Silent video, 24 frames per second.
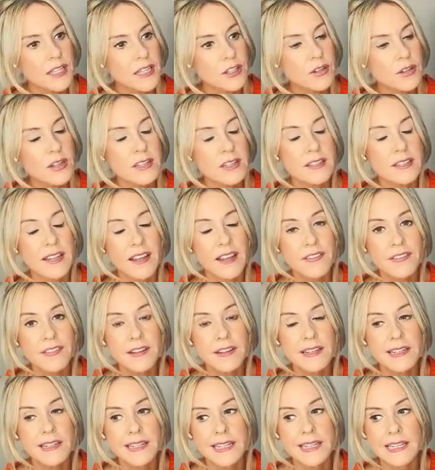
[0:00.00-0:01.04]
You can
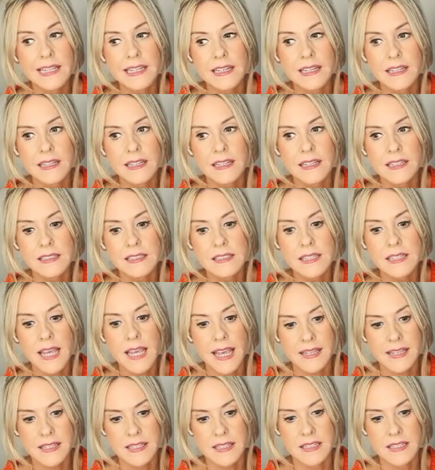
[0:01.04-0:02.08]
definitely
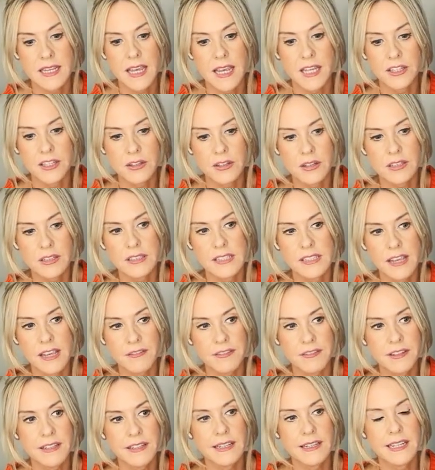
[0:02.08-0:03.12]
test it, and you can
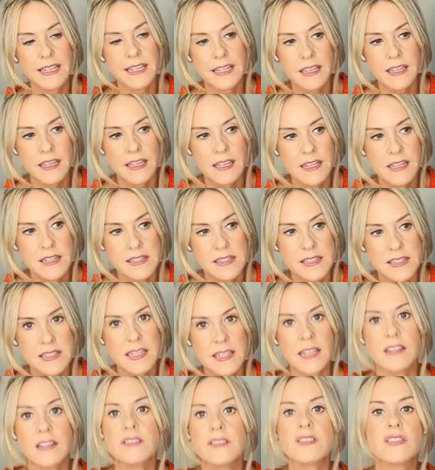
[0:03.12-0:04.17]
definitely
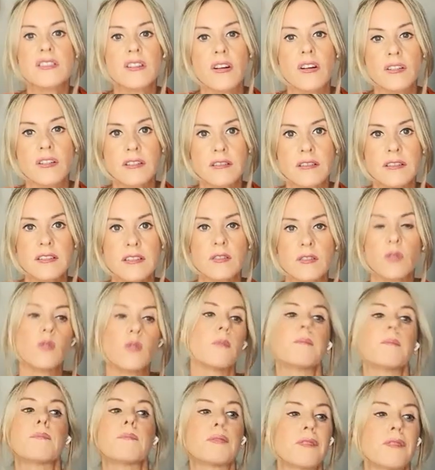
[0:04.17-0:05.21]
sing songs or
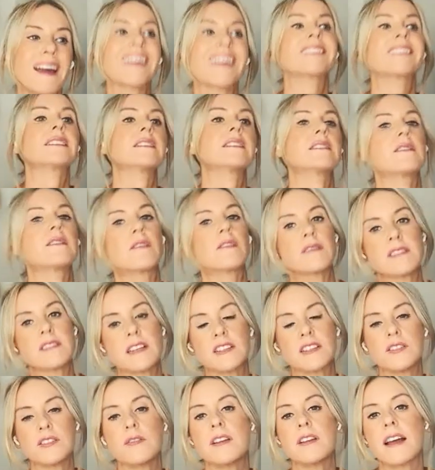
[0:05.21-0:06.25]
practice songs that
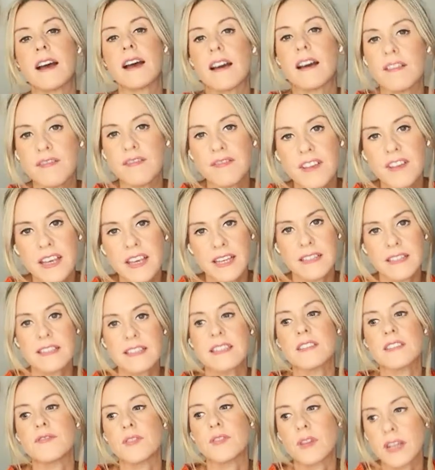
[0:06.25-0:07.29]
you love and
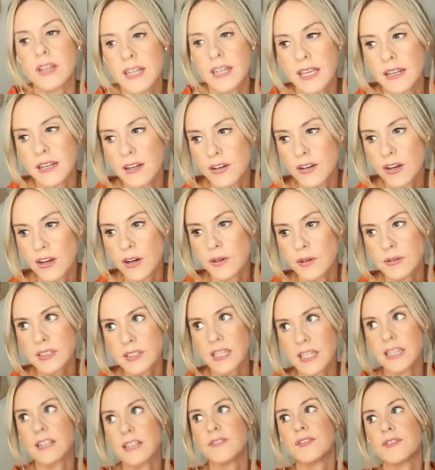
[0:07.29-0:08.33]
see if you can hit a note.
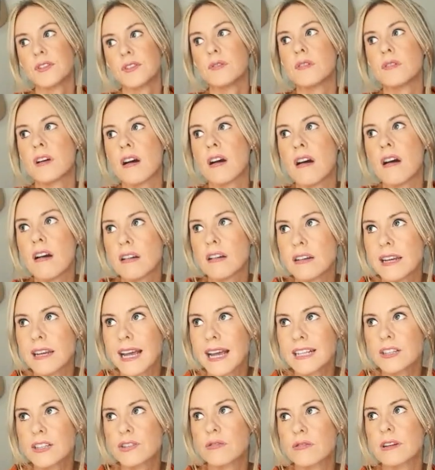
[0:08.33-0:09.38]
And if you can't
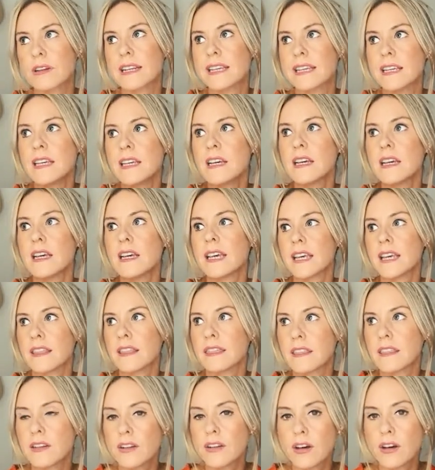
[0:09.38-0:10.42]
naturally hit
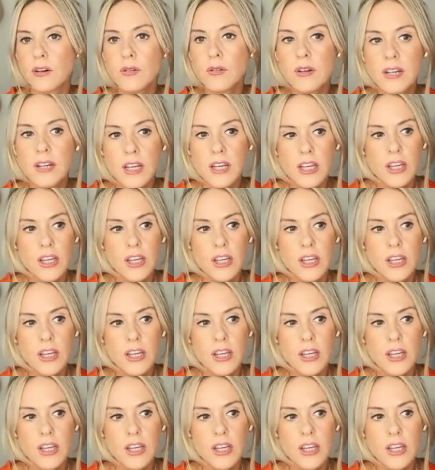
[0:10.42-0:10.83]
the note,